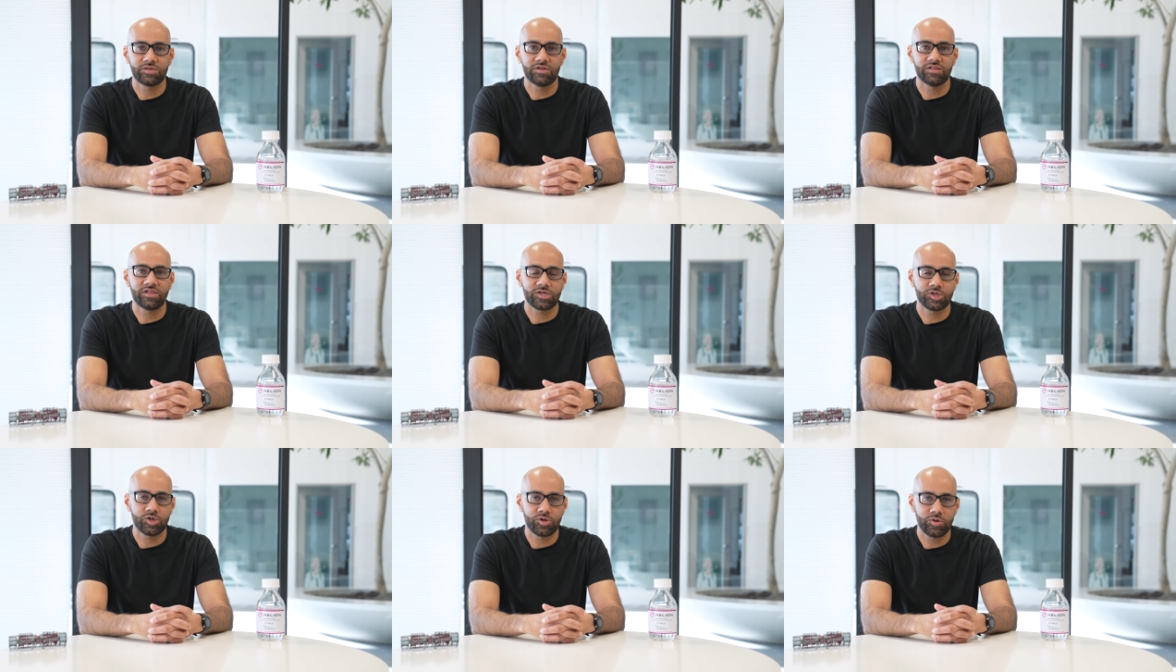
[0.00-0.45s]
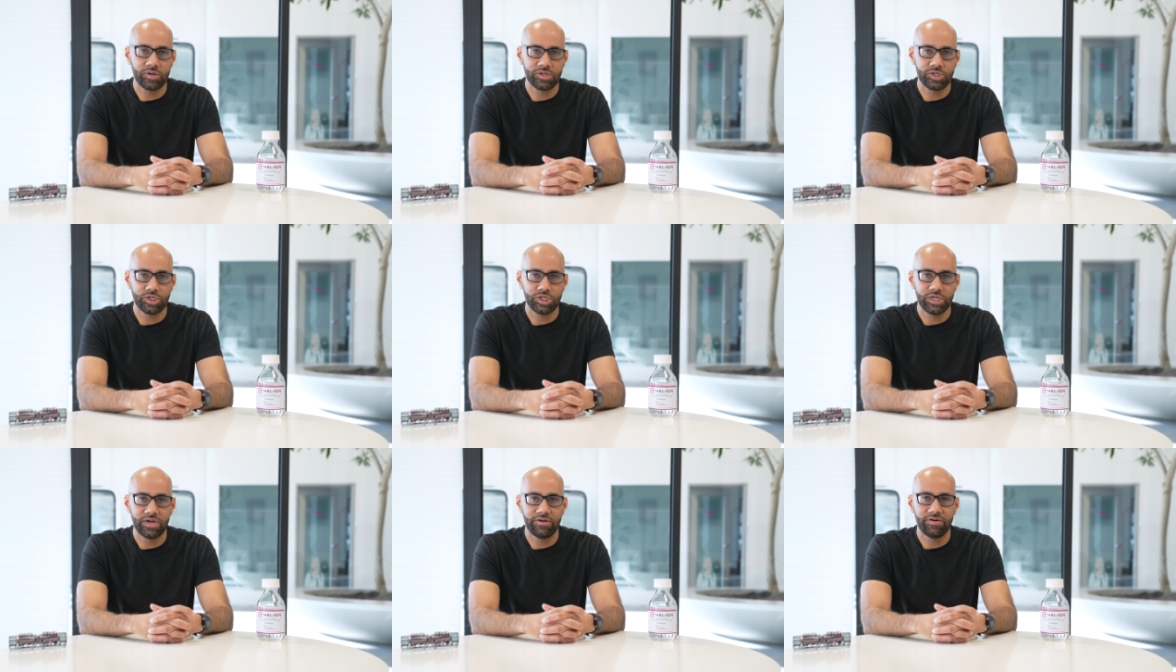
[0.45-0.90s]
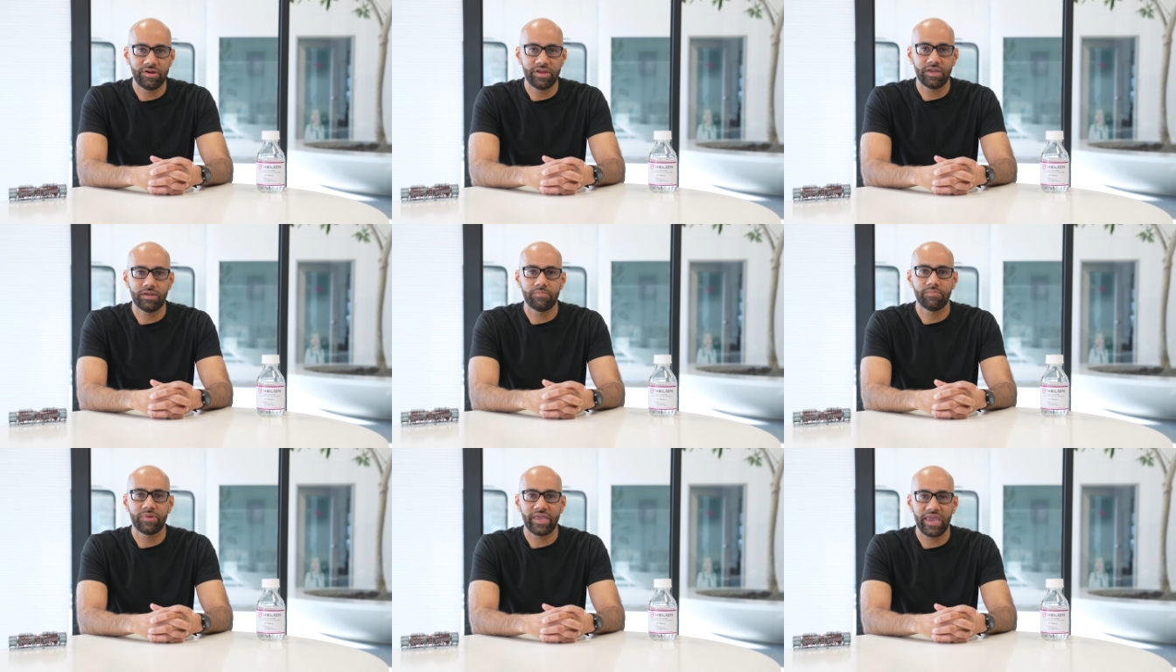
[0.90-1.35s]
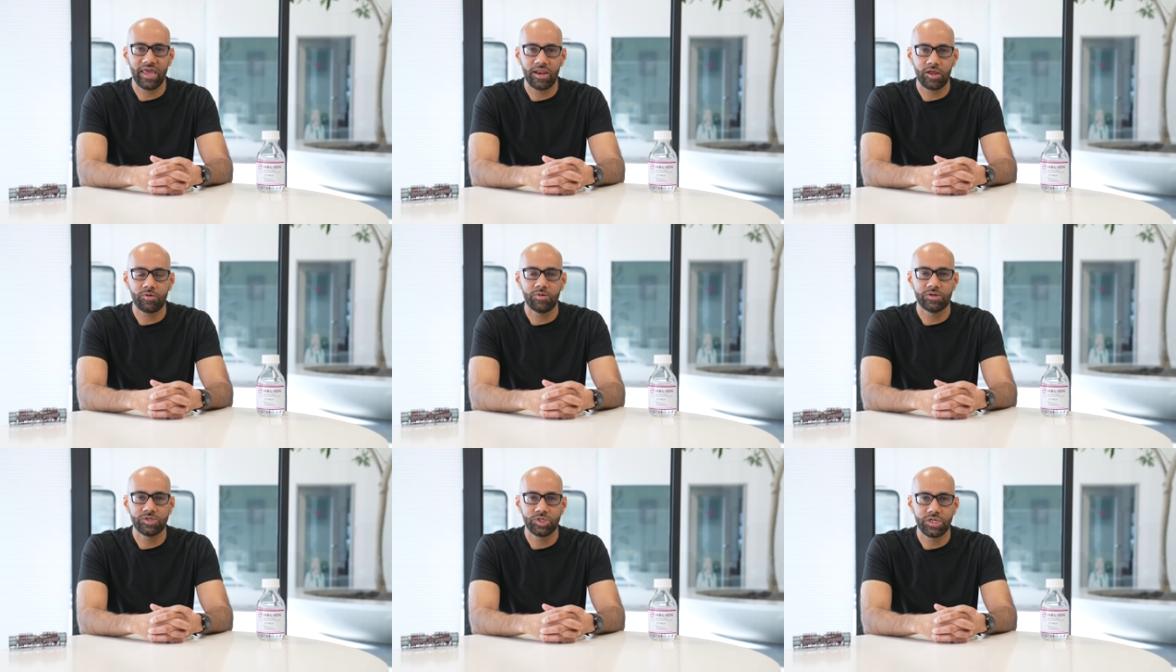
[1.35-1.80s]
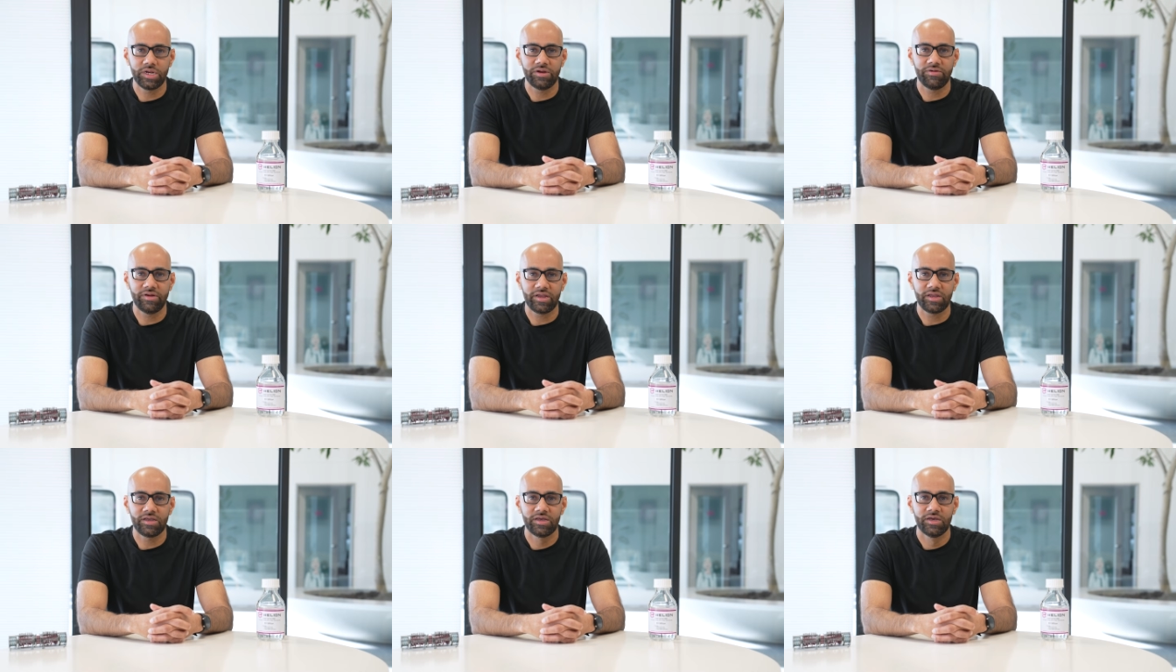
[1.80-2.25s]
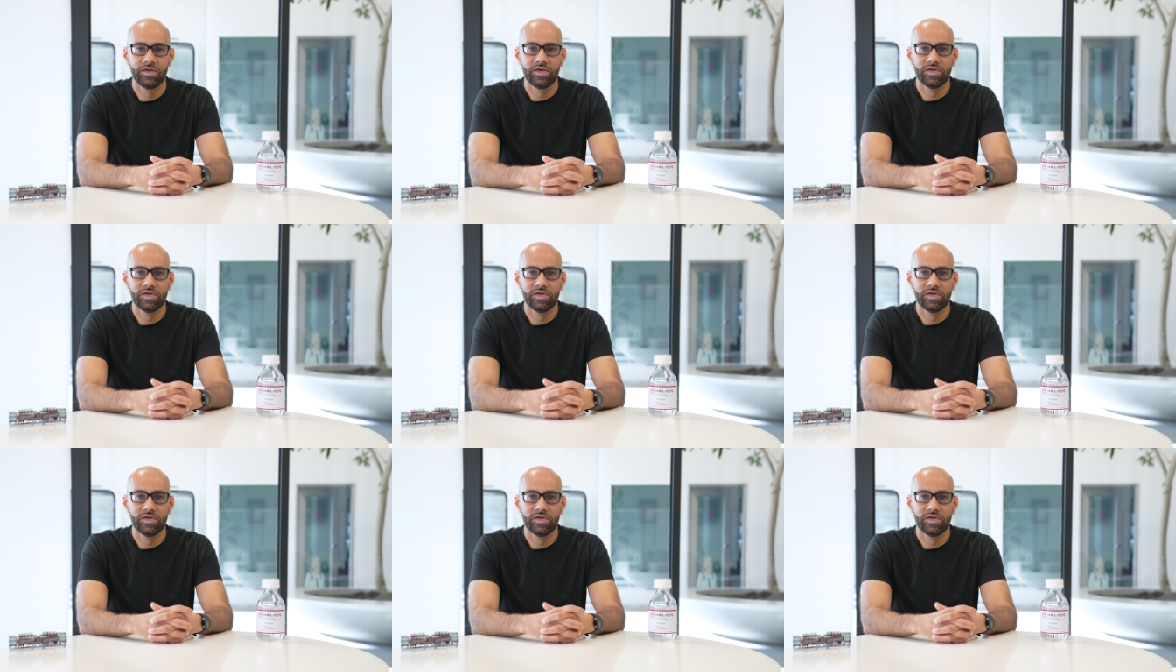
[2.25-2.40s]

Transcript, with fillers: electrical engineering, mechanical engineering.